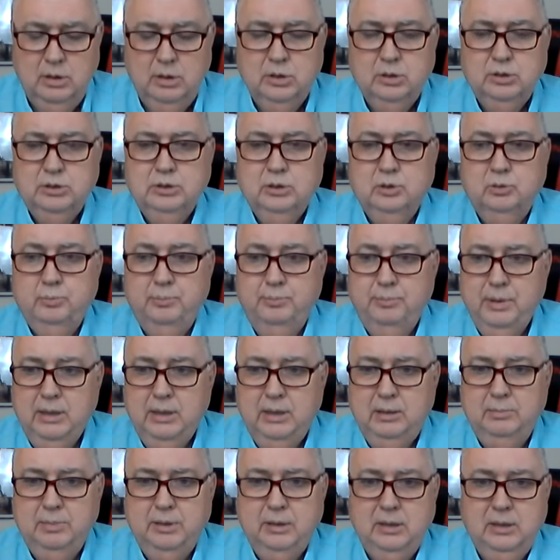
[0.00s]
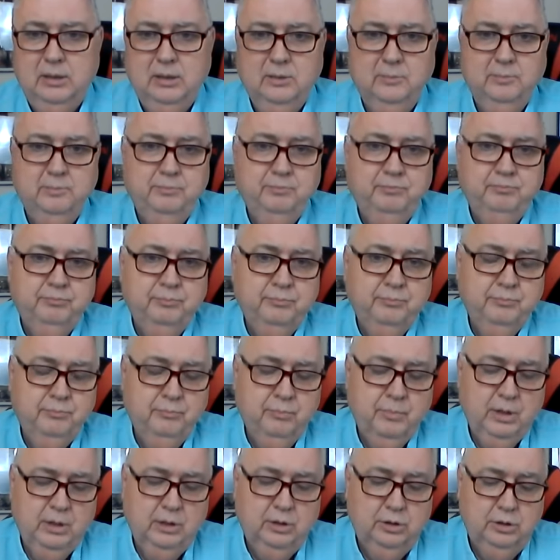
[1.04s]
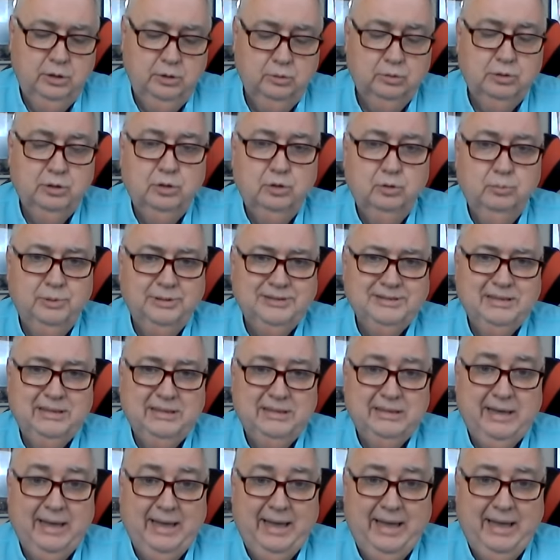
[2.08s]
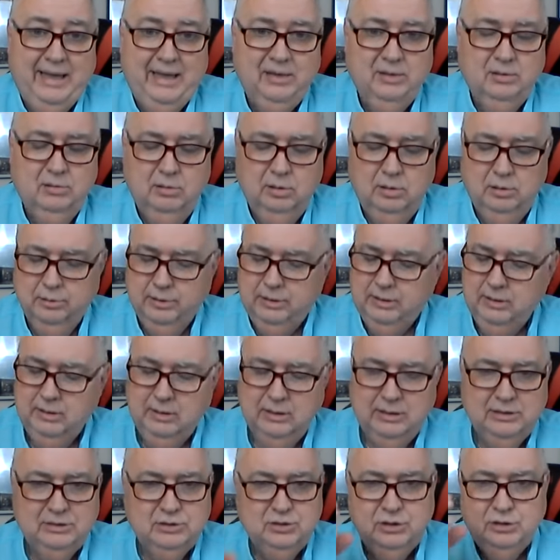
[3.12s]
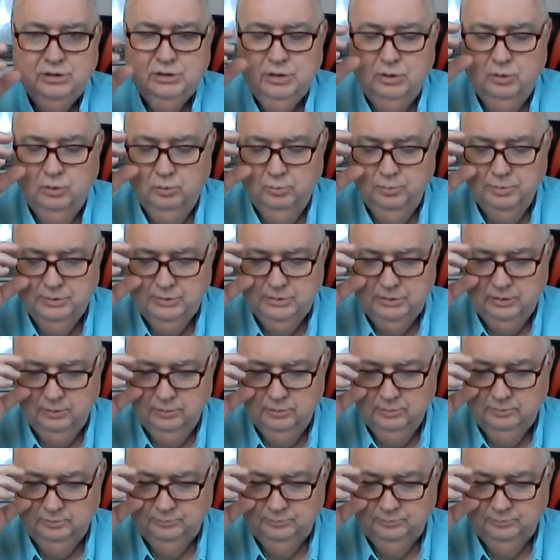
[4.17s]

So maybe YouTube is getting a handle on it. Let's just hope so.